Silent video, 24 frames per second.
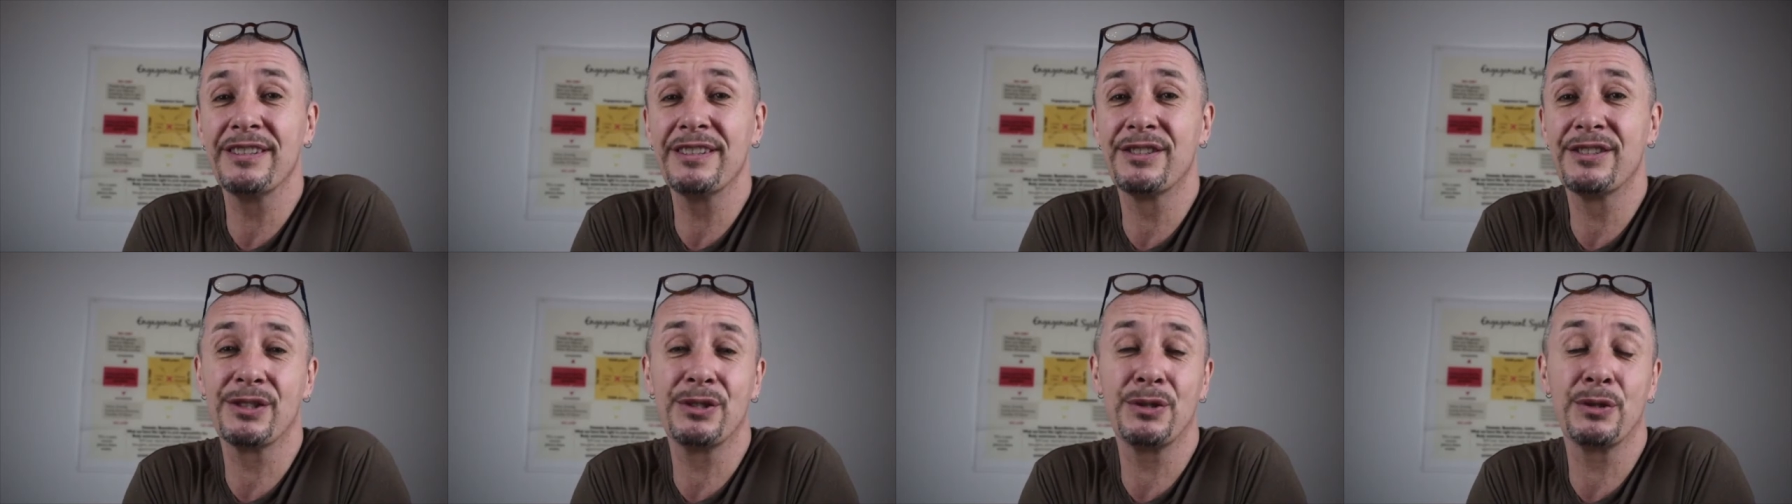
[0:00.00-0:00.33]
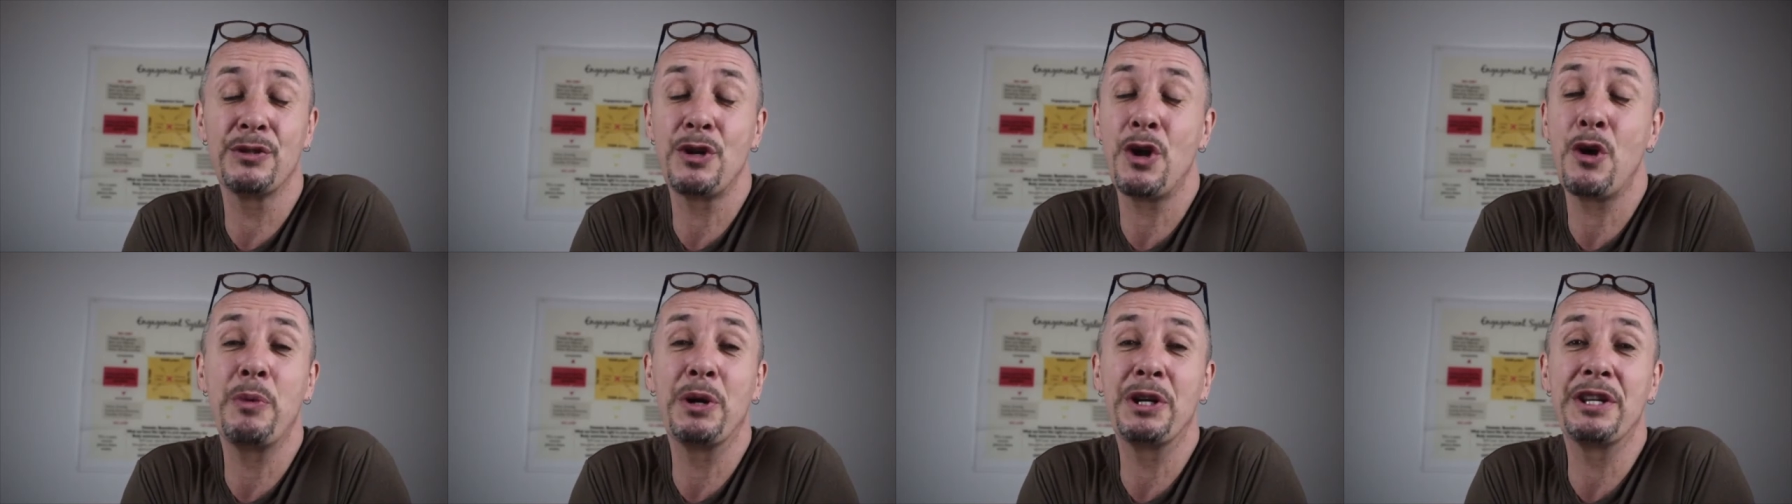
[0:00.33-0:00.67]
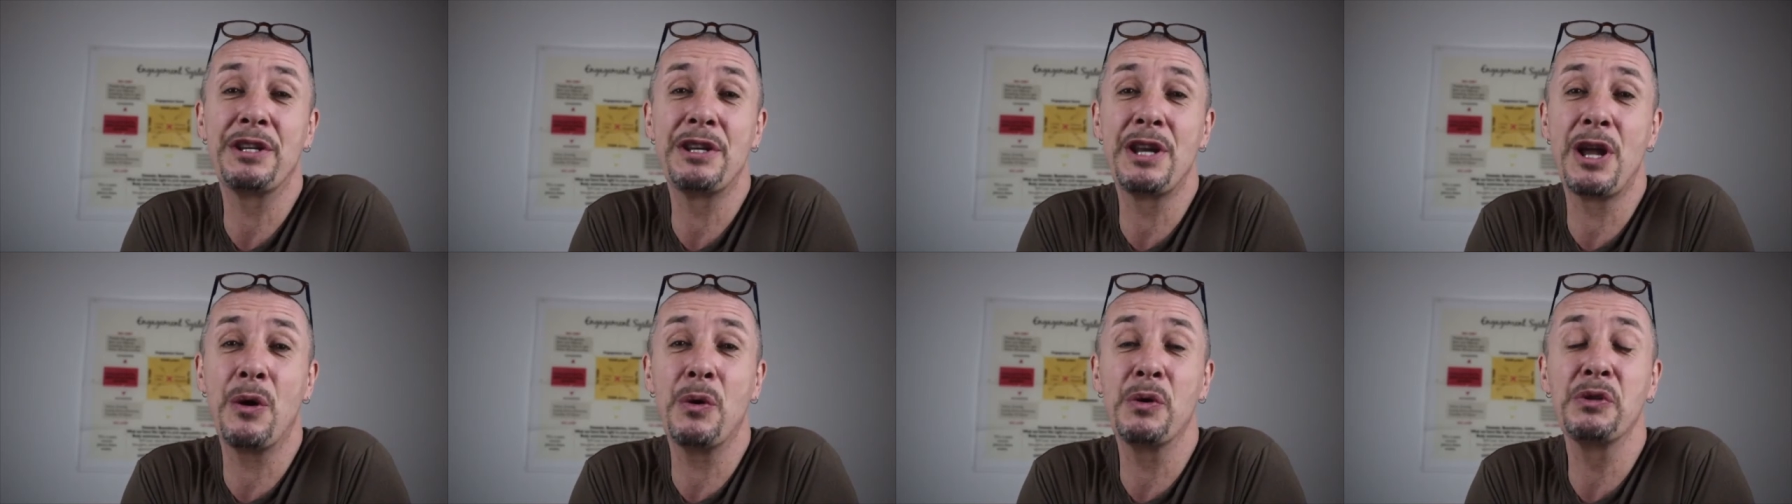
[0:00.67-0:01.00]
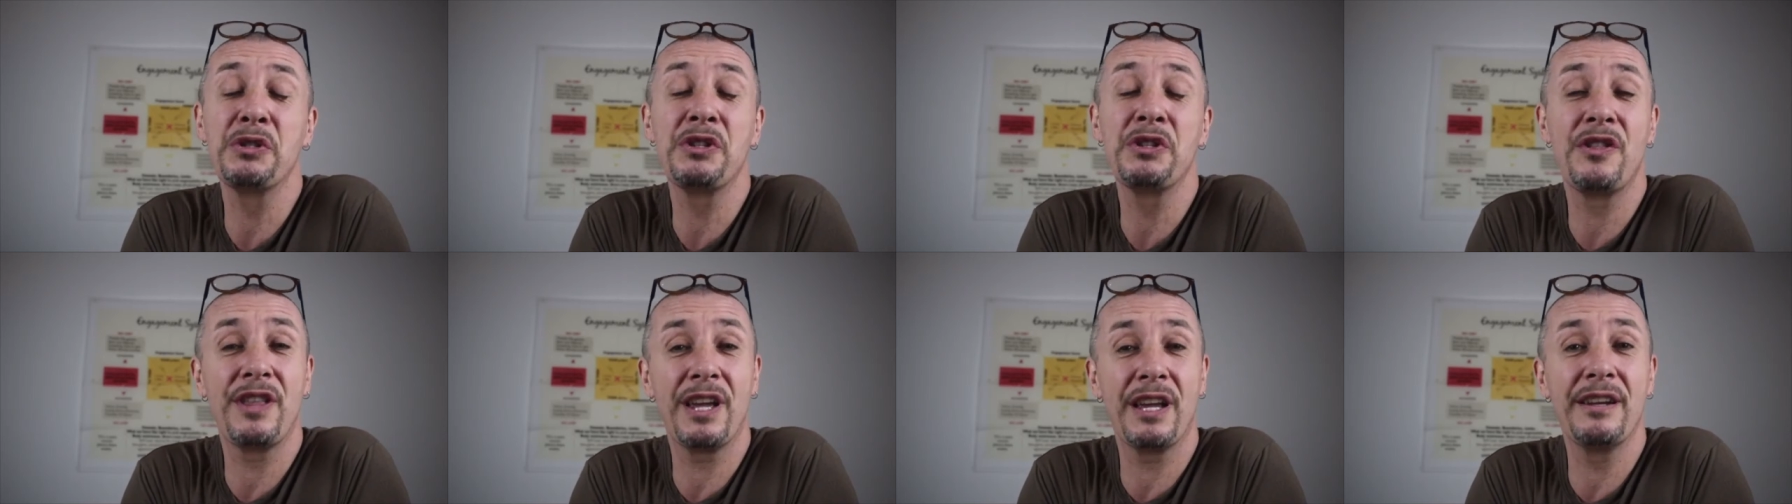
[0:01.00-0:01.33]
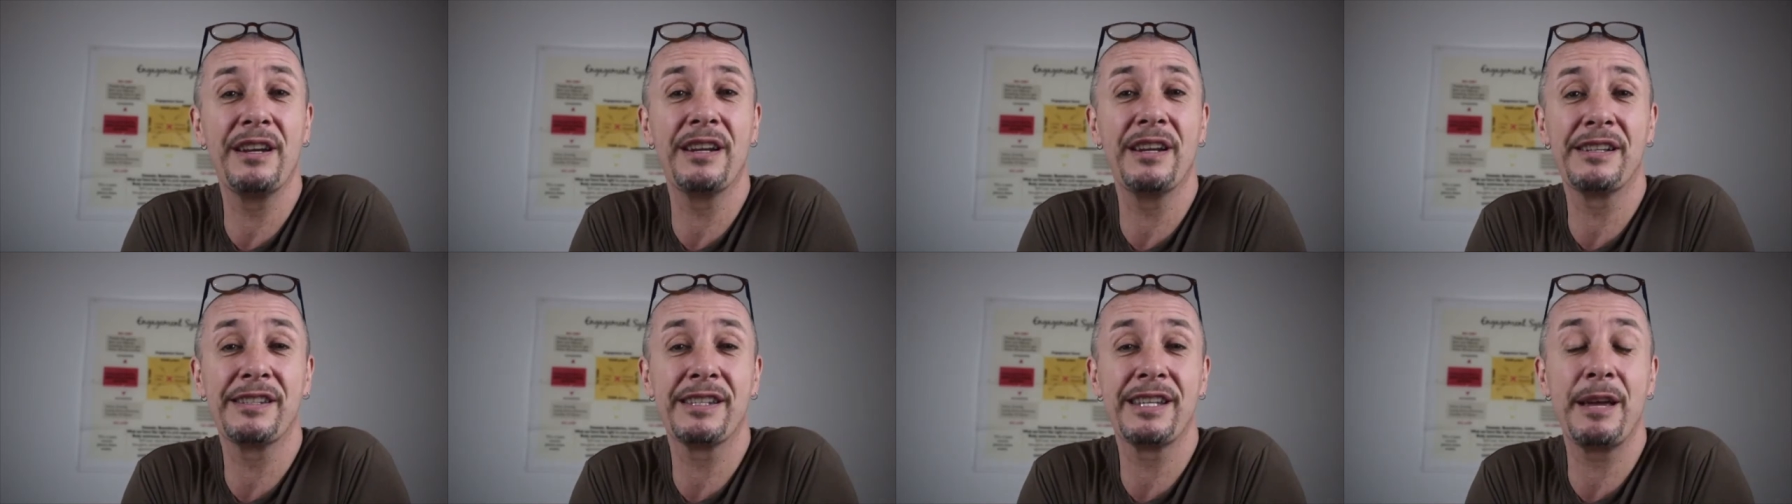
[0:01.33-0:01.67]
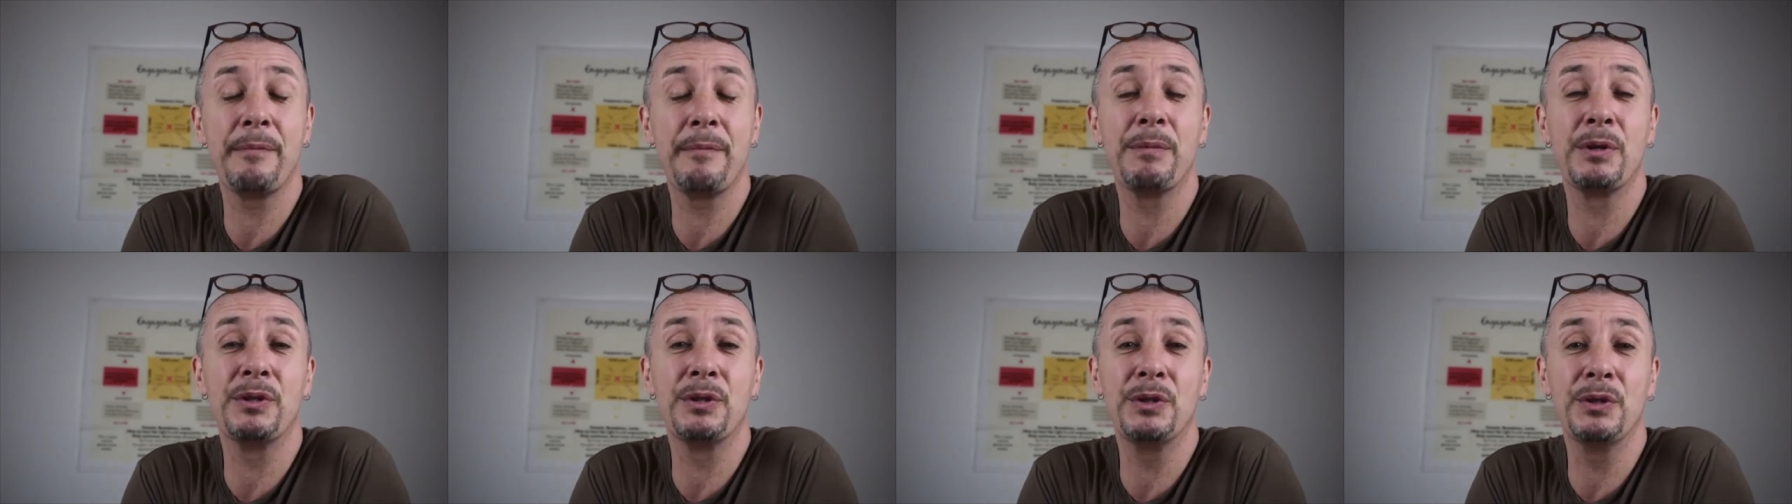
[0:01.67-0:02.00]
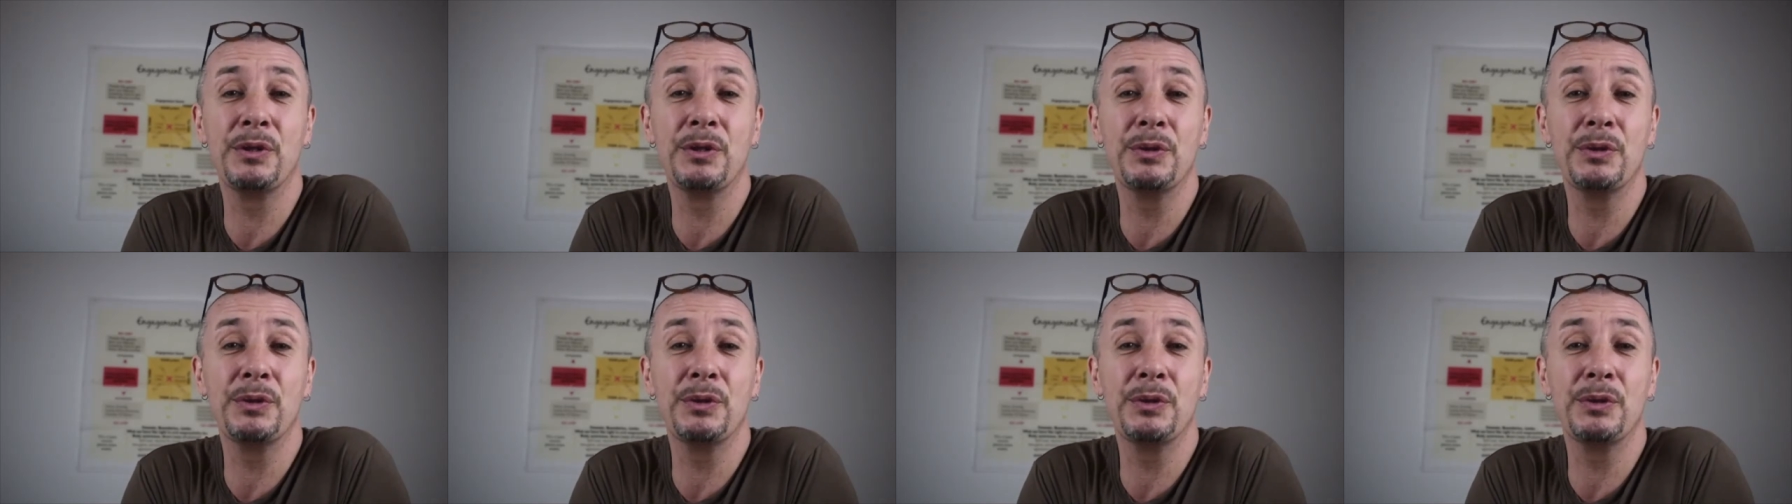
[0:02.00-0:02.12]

so nobody knows then except